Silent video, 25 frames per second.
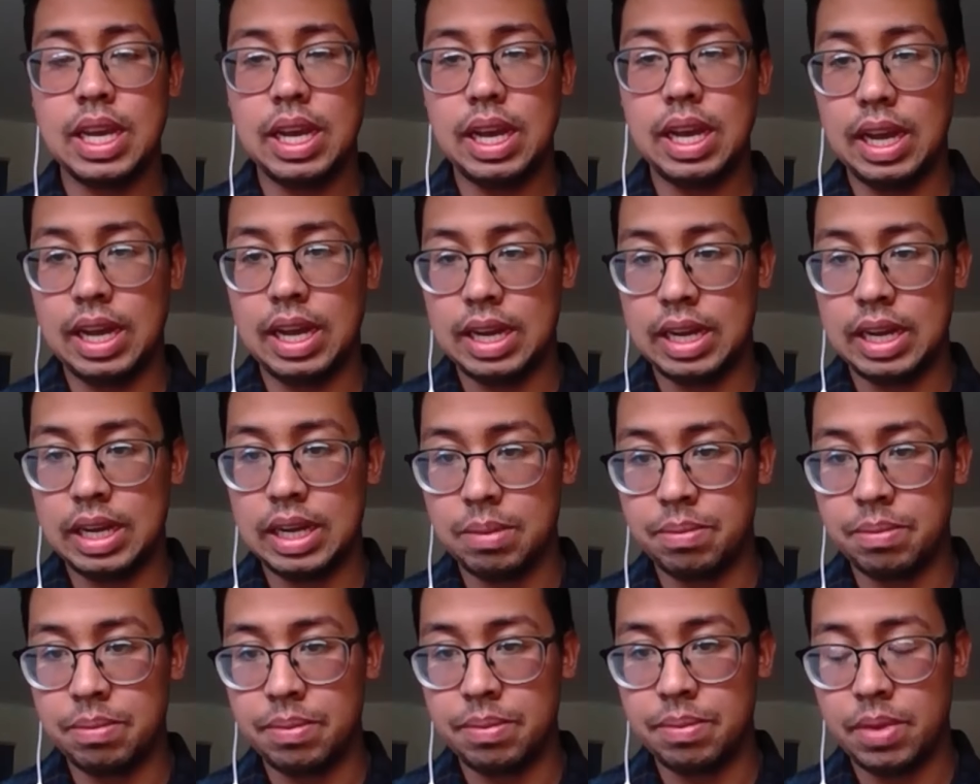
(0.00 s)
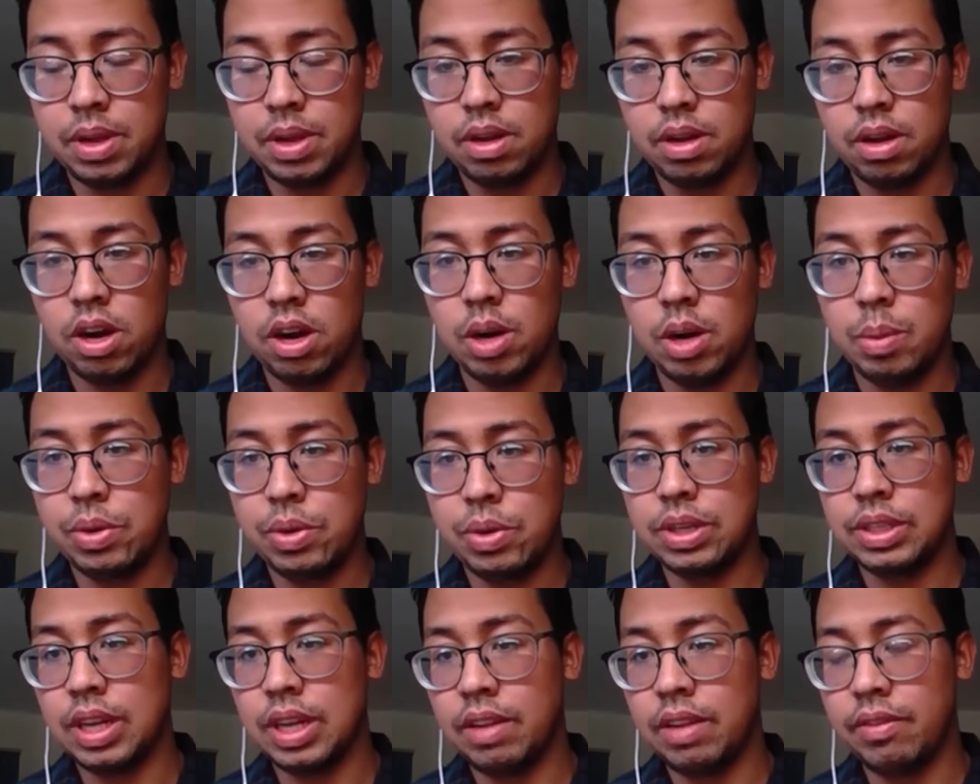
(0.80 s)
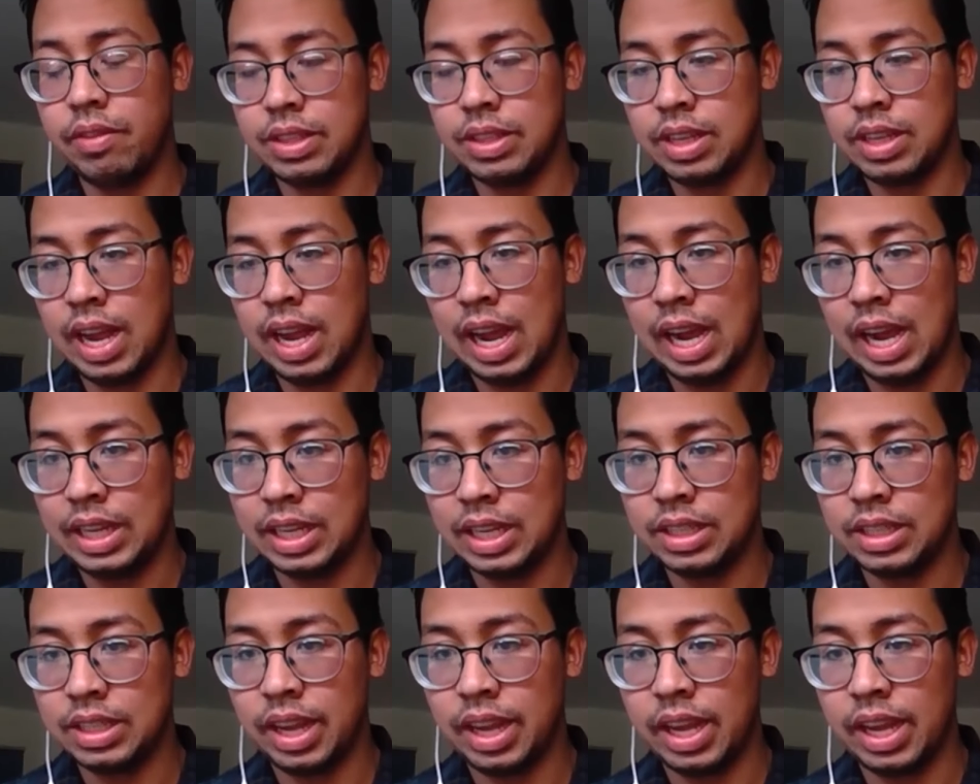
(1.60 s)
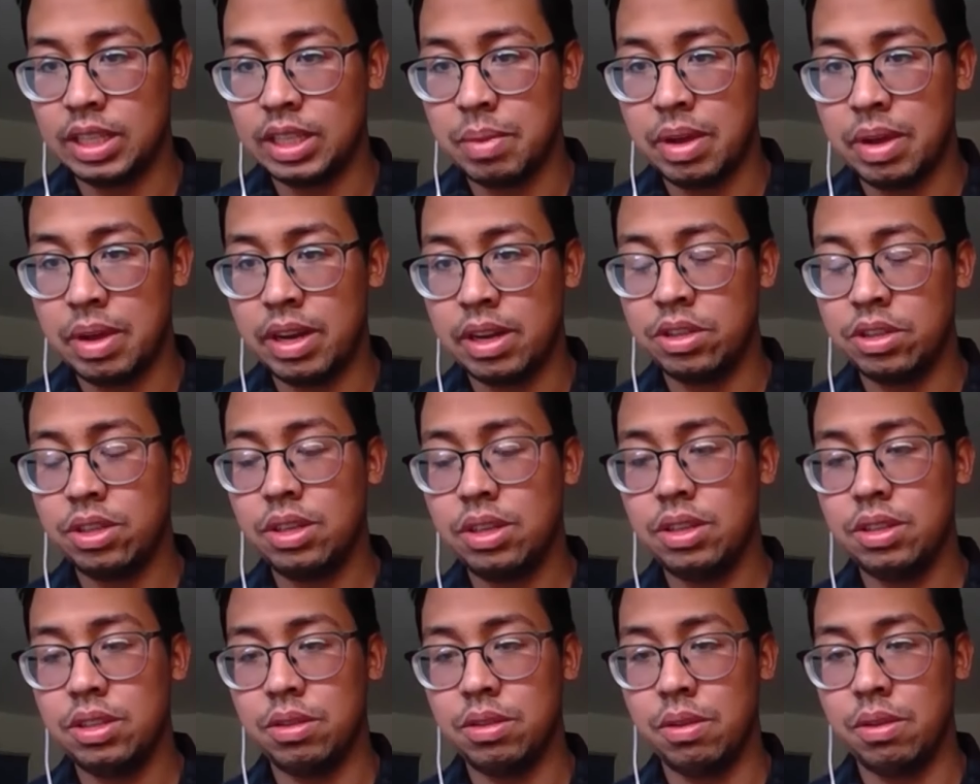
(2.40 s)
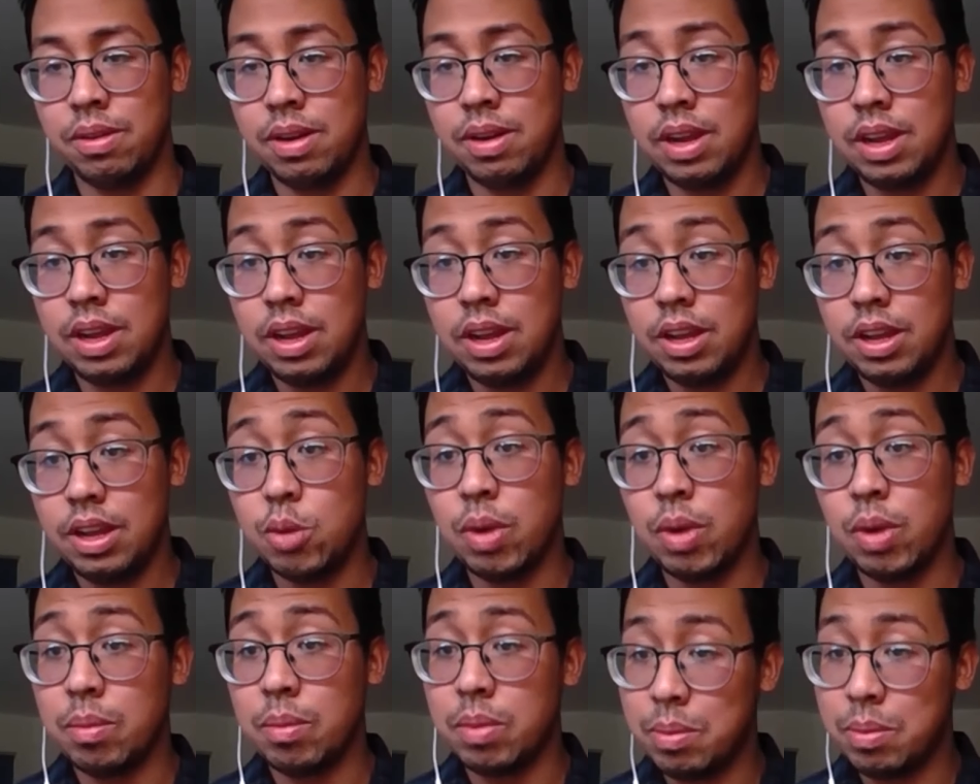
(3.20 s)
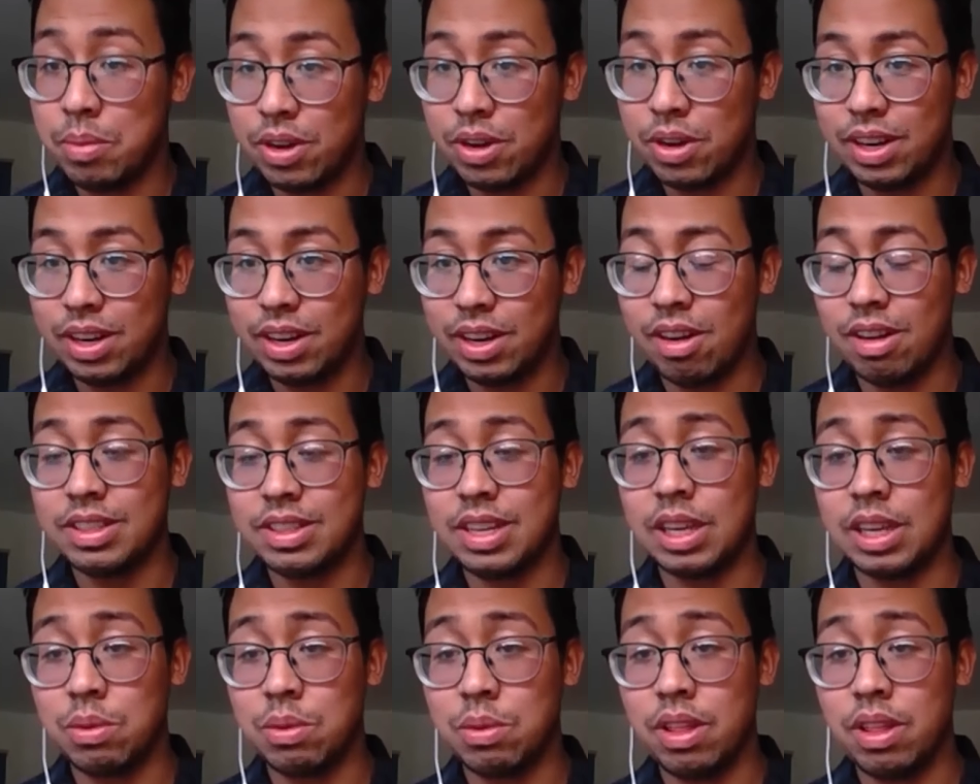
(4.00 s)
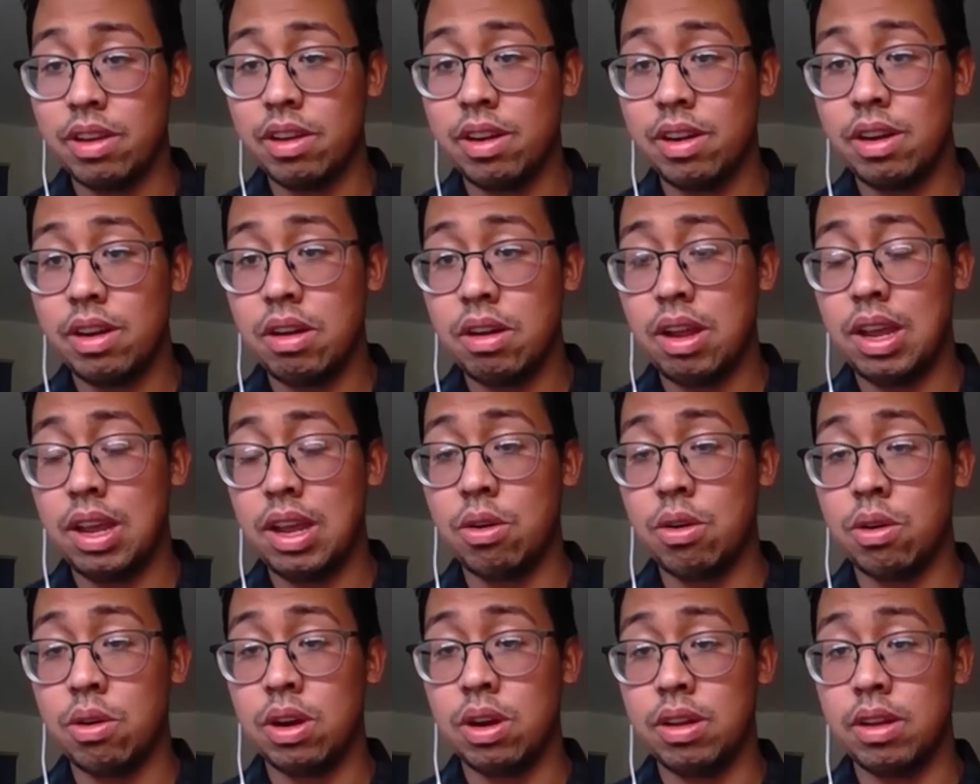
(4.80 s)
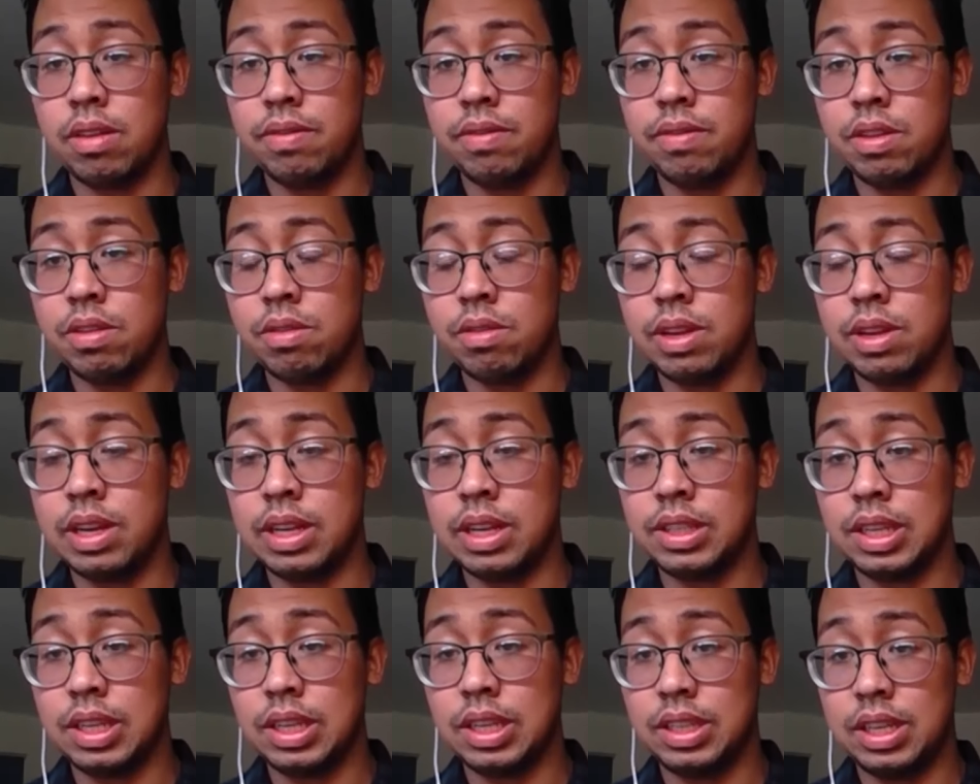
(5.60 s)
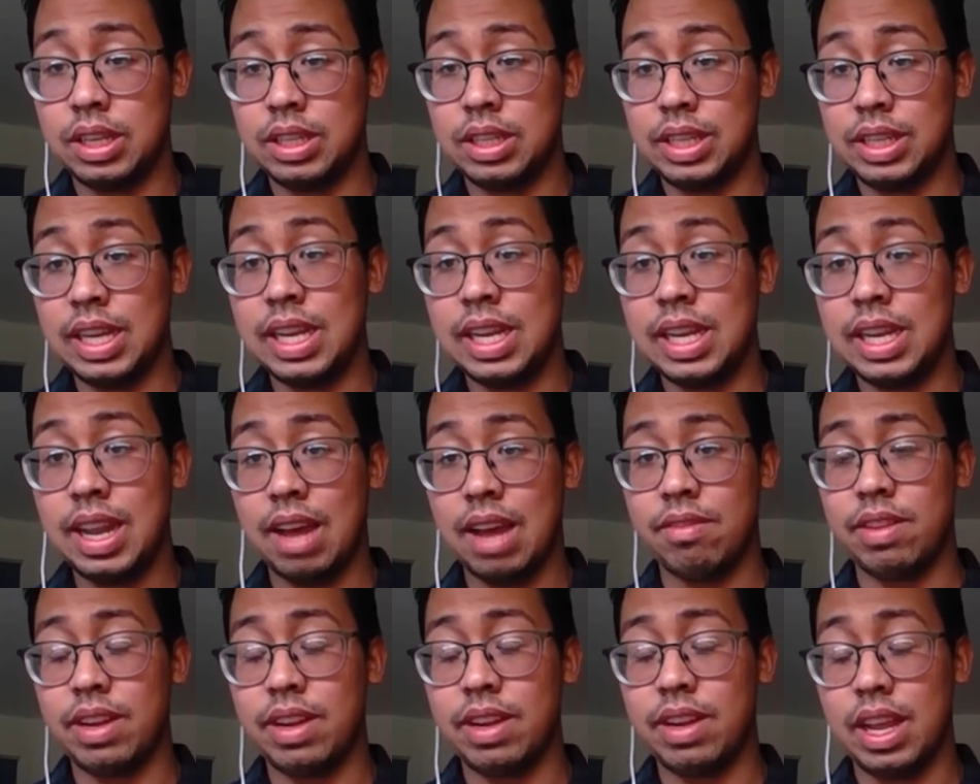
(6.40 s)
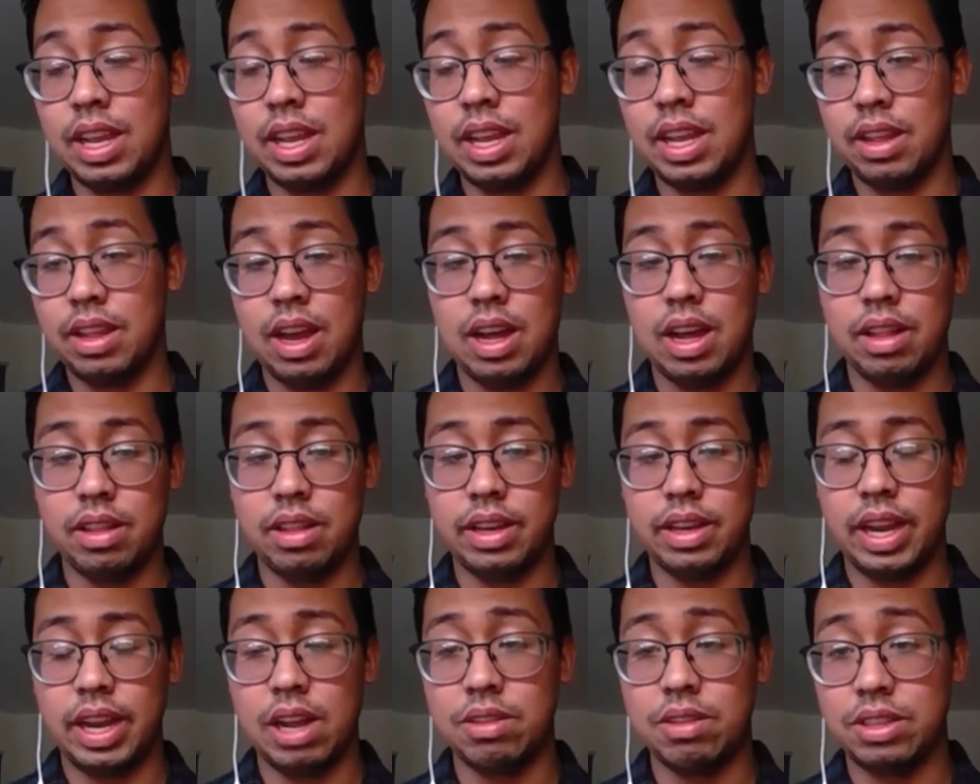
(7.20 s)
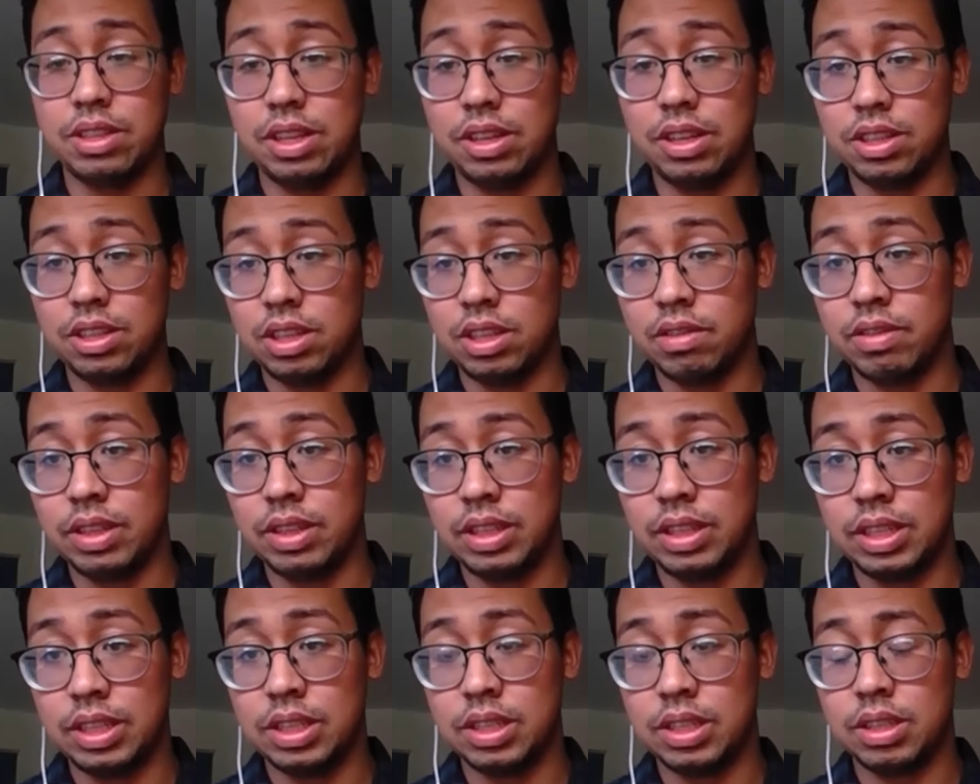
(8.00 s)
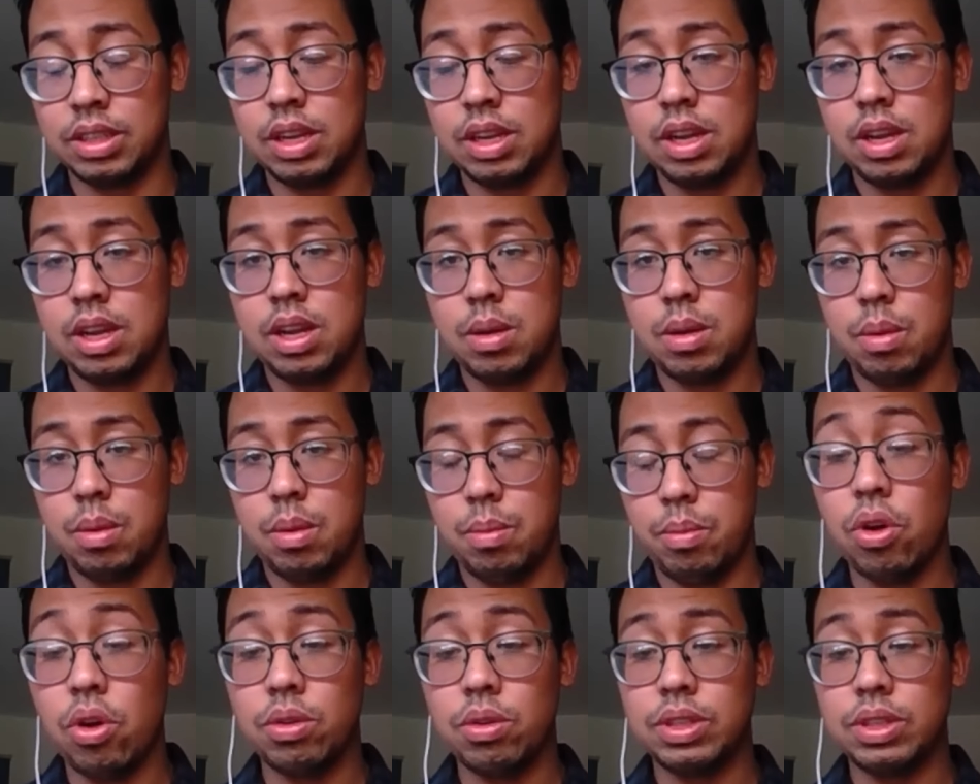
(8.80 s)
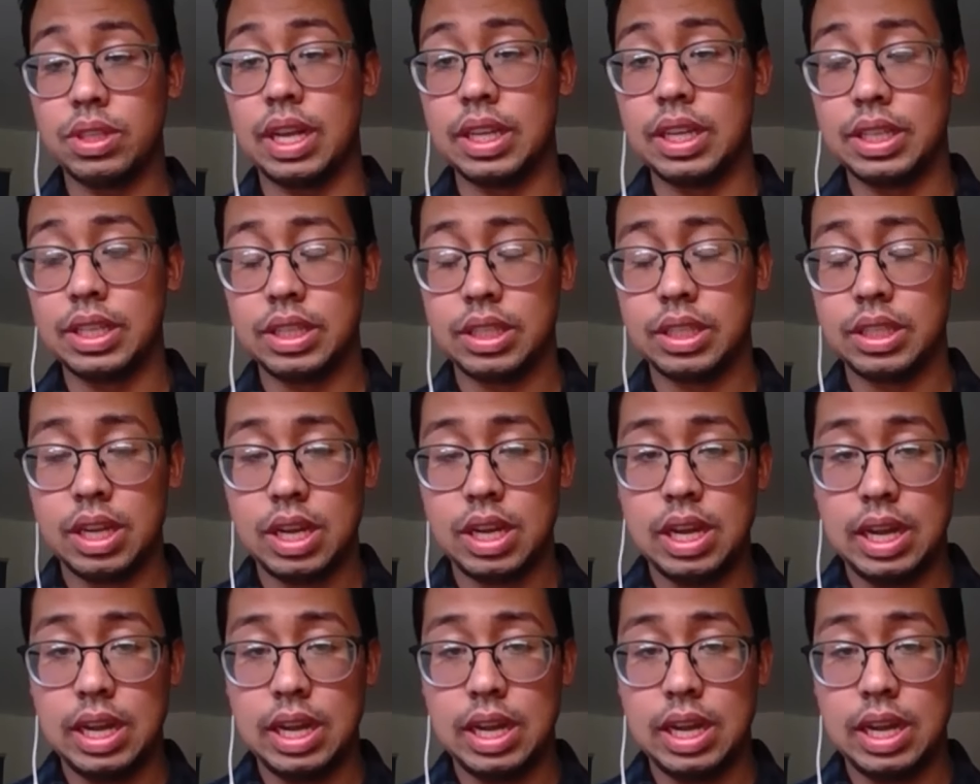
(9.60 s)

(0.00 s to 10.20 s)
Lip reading: Harp herself is an access case manager, so you might be put in contact with her, or if you need assistance in navigating the health and counseling services process.